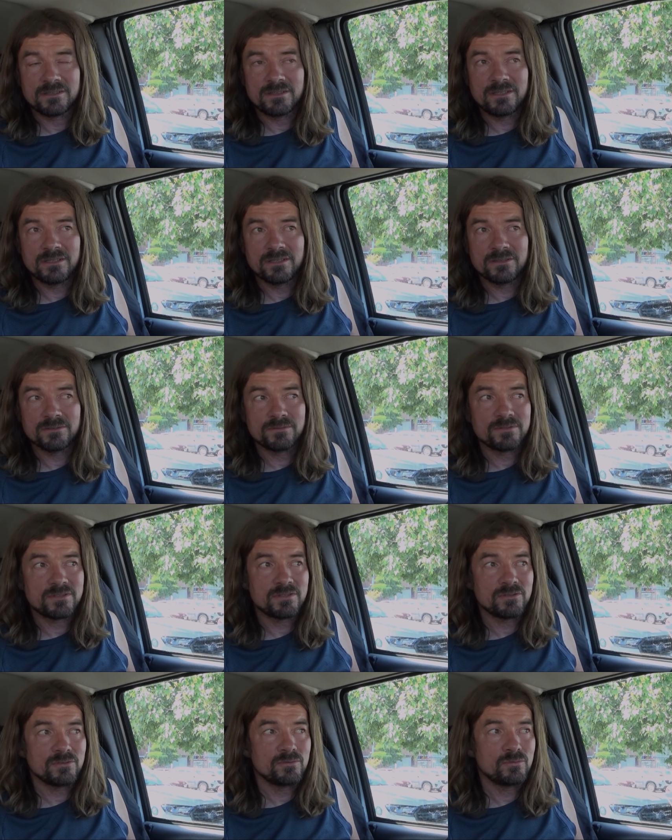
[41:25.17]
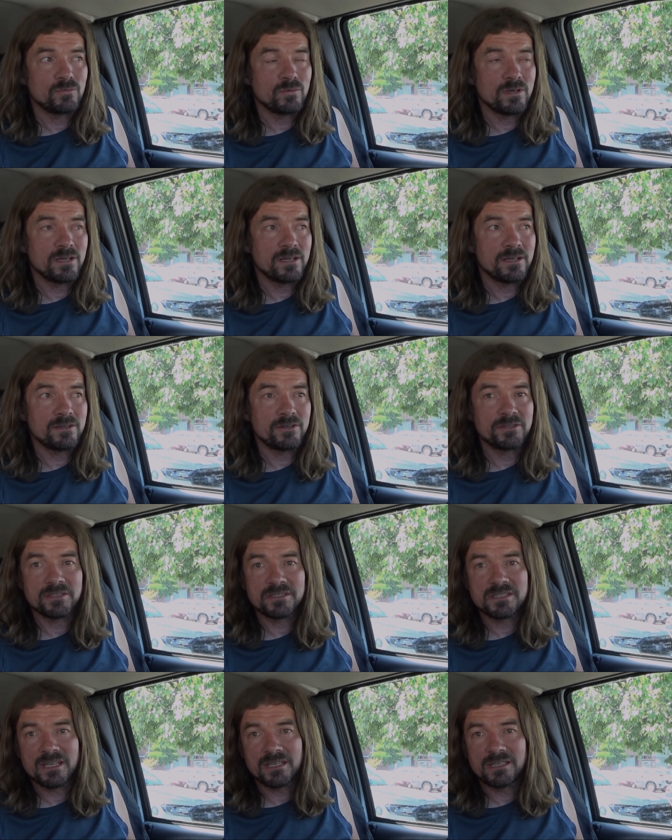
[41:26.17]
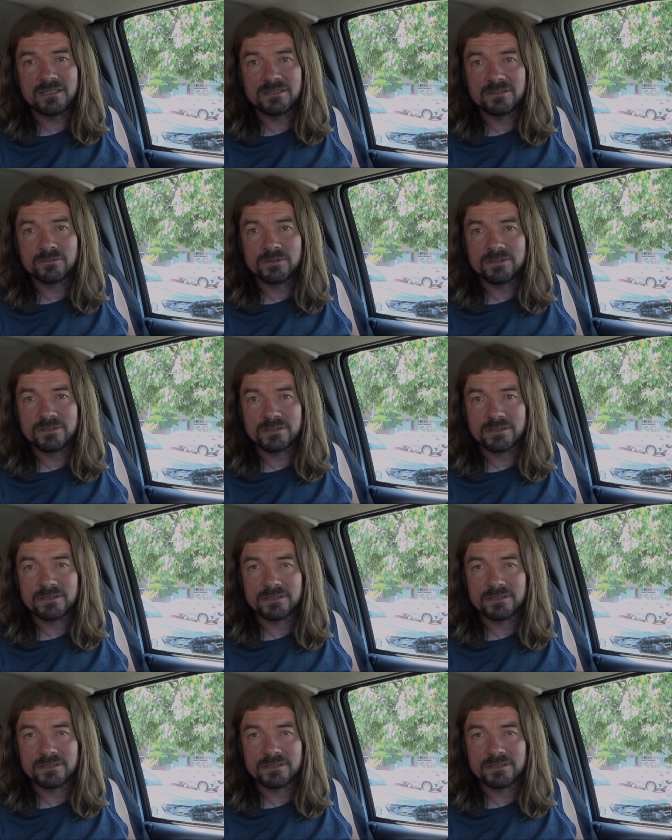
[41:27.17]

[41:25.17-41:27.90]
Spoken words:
you know, to undertaking the work.